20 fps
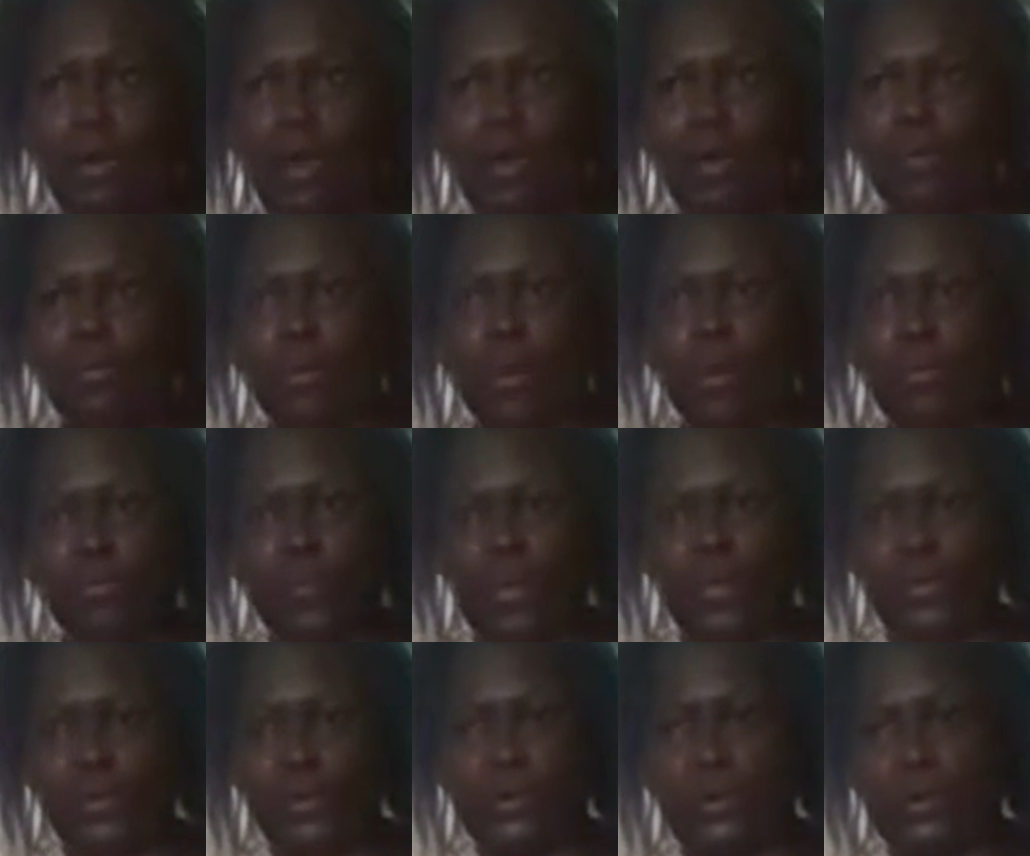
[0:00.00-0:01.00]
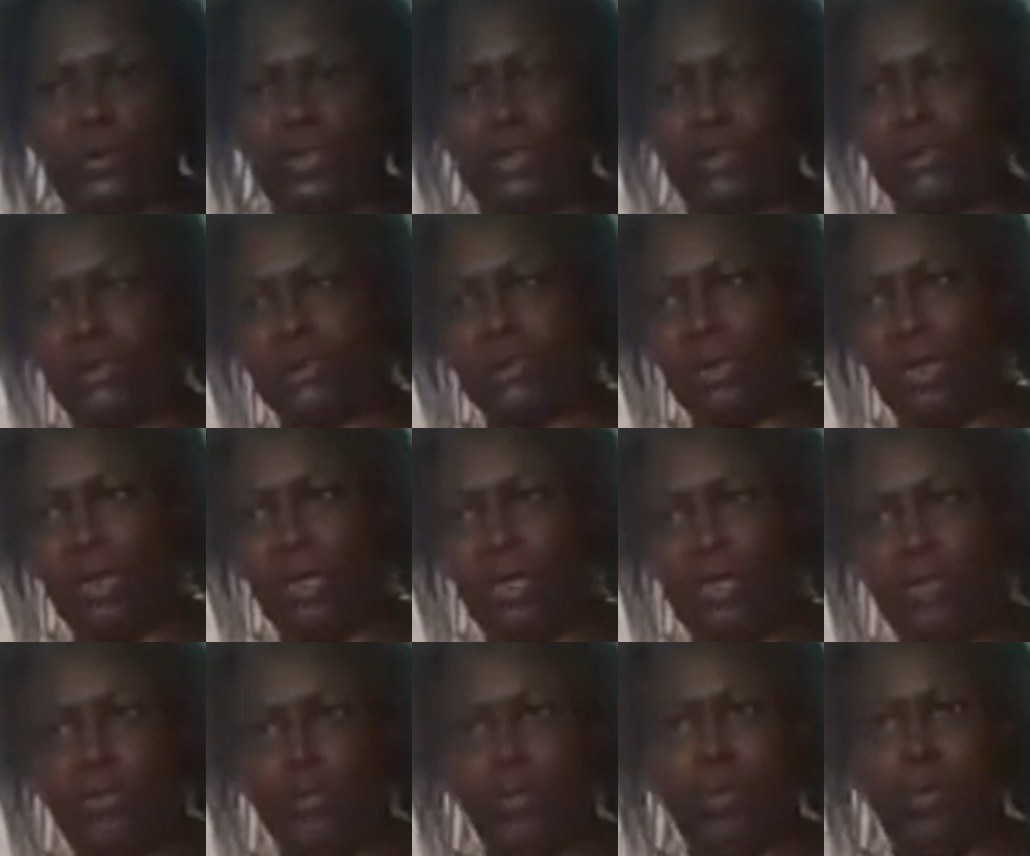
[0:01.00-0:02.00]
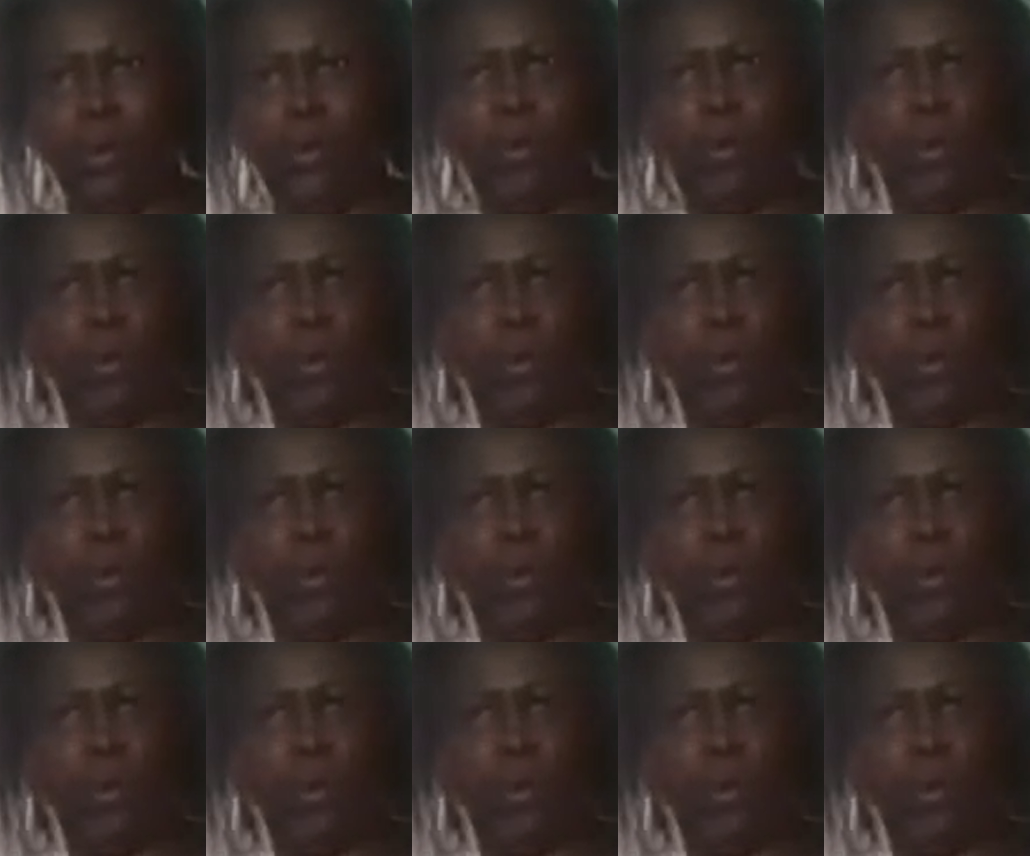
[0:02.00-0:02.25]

all royal brothers and the royal